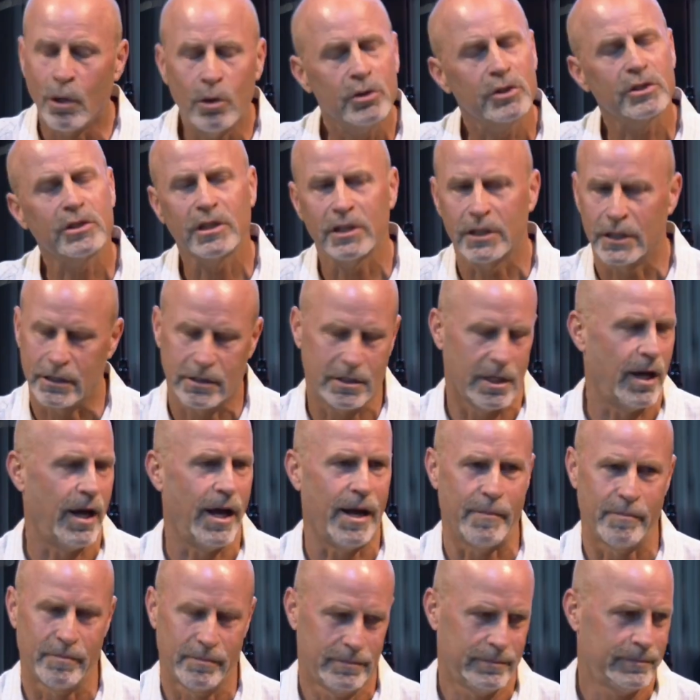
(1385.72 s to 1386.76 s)
most of the
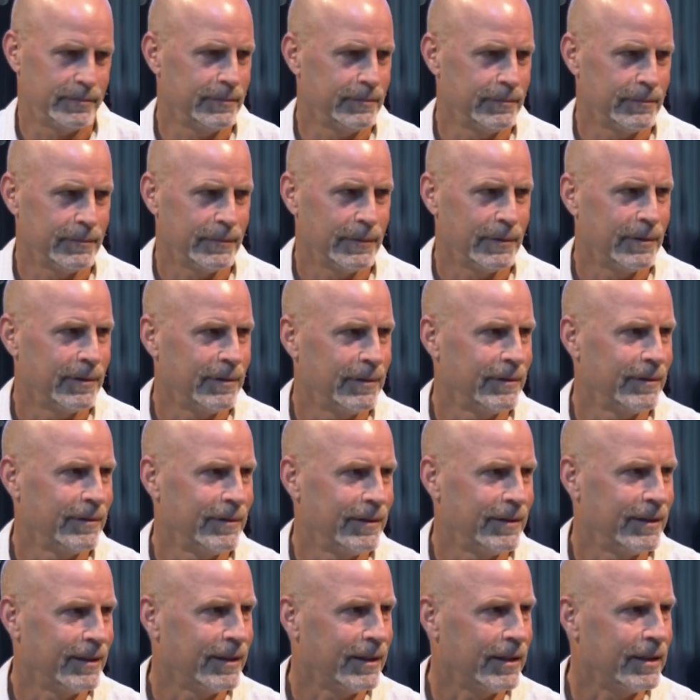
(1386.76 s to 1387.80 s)
time,
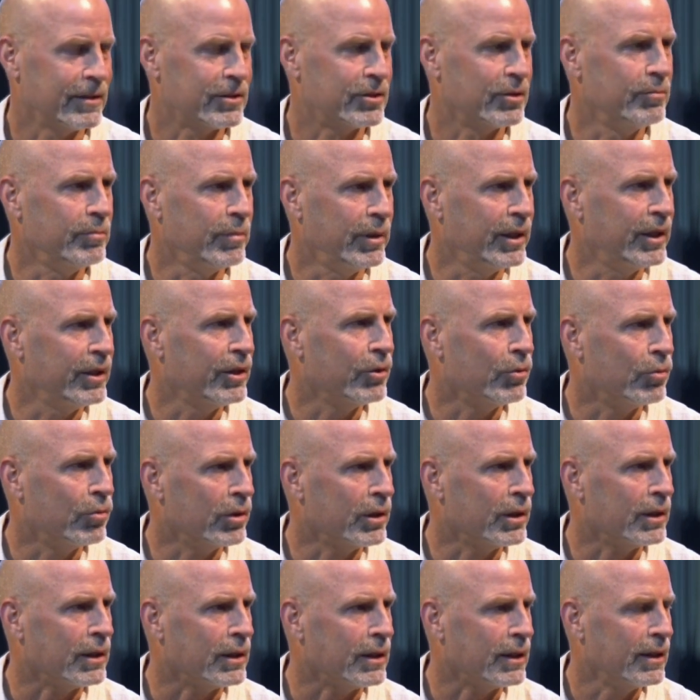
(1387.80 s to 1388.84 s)
his immediate
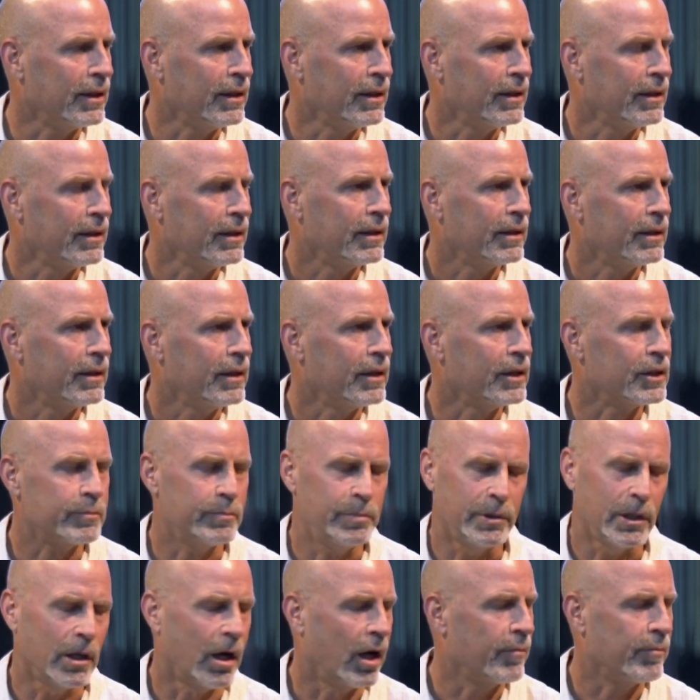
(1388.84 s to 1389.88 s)
will
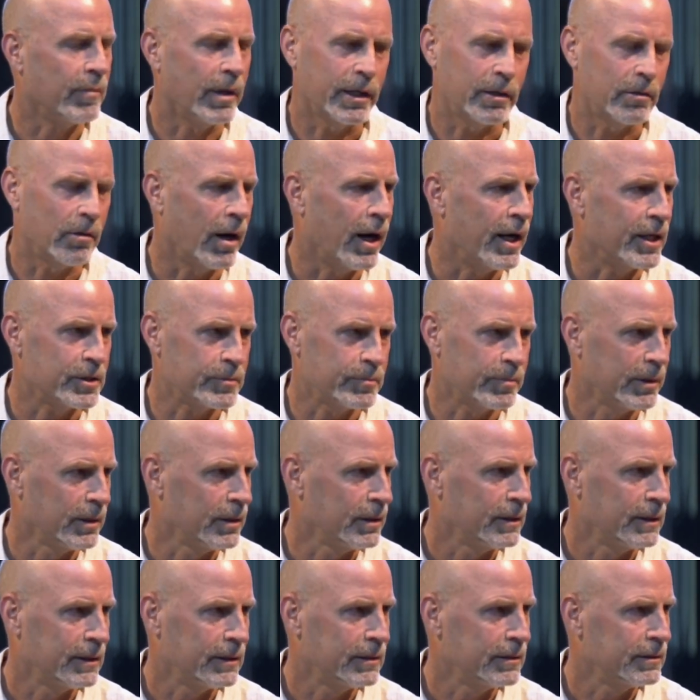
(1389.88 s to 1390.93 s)
is beyond my grasp.
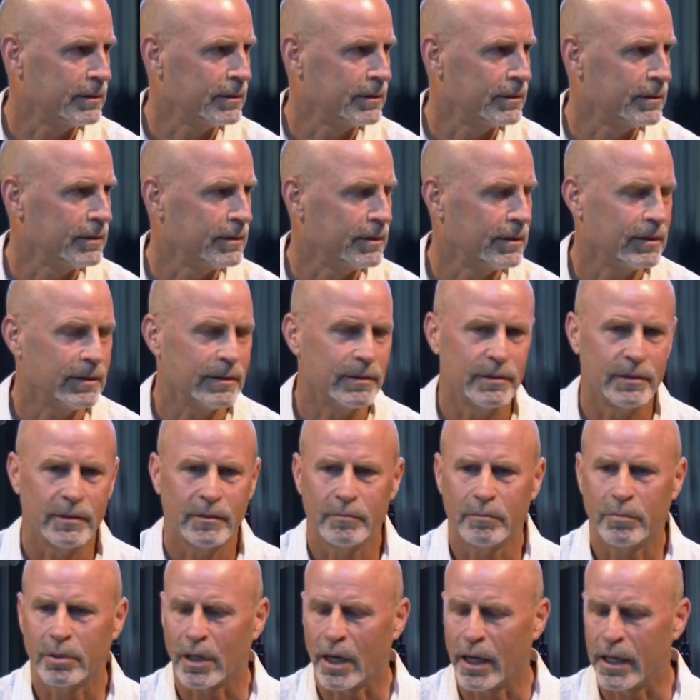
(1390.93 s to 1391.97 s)

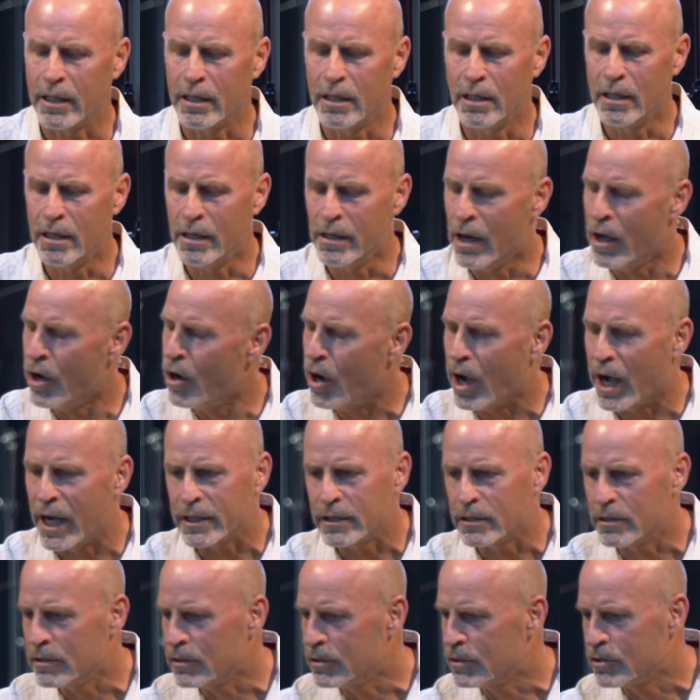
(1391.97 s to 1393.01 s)
But I know
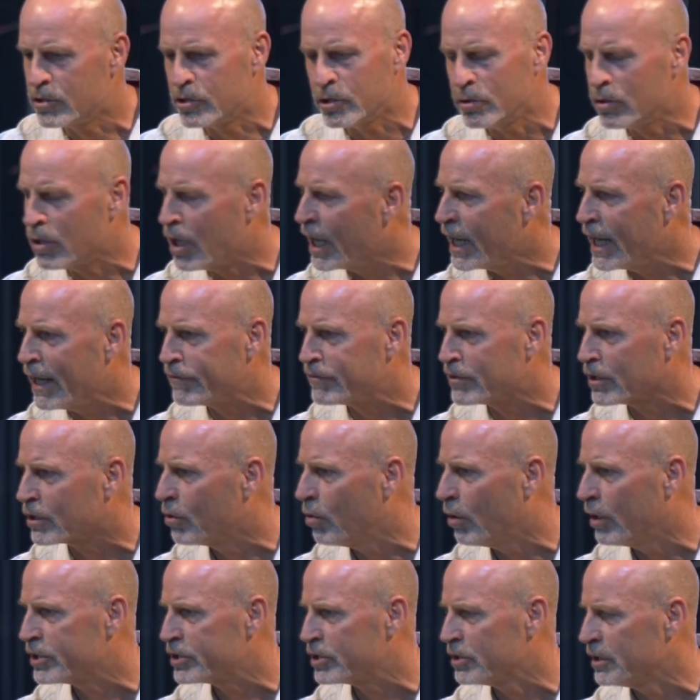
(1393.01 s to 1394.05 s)
I do not have
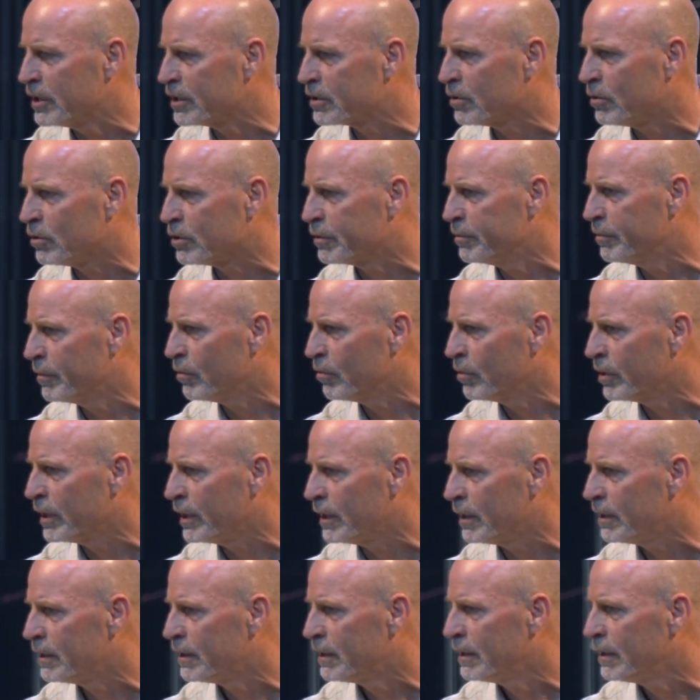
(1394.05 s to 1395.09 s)
to question his ultimate
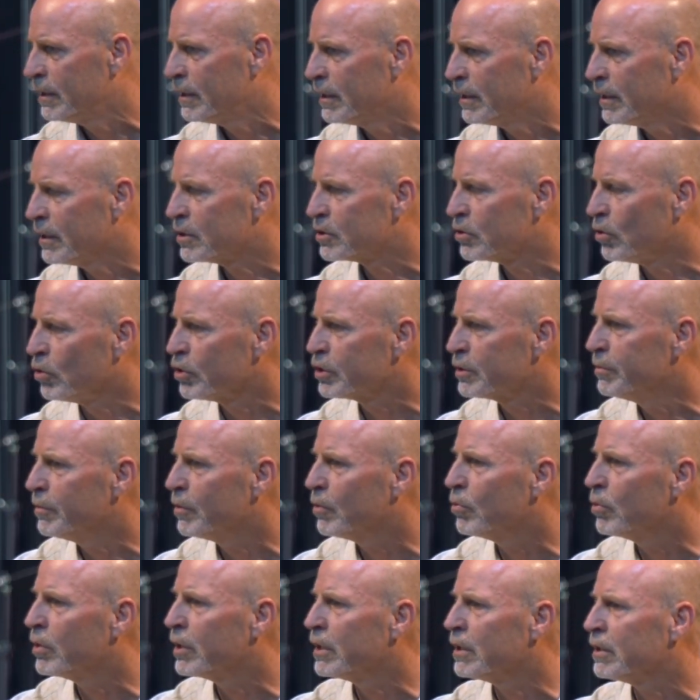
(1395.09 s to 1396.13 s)
will. His
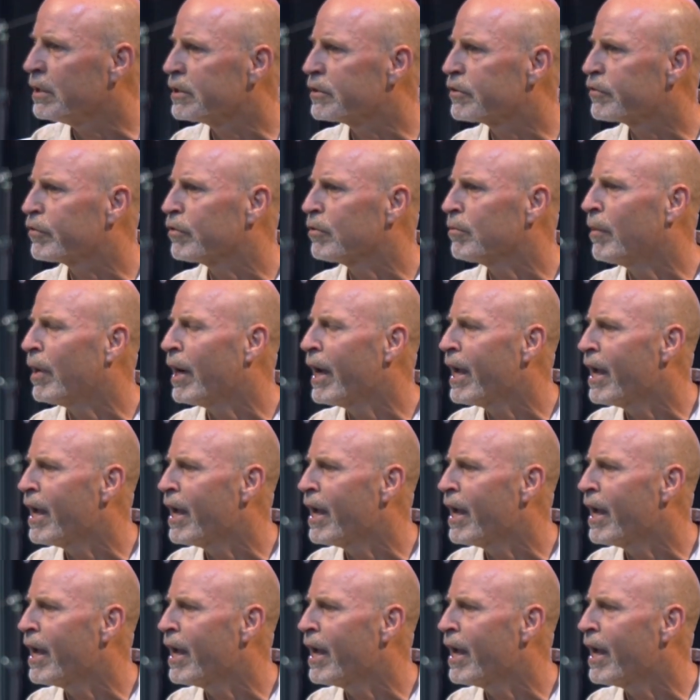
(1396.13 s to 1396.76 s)
ultimate will is for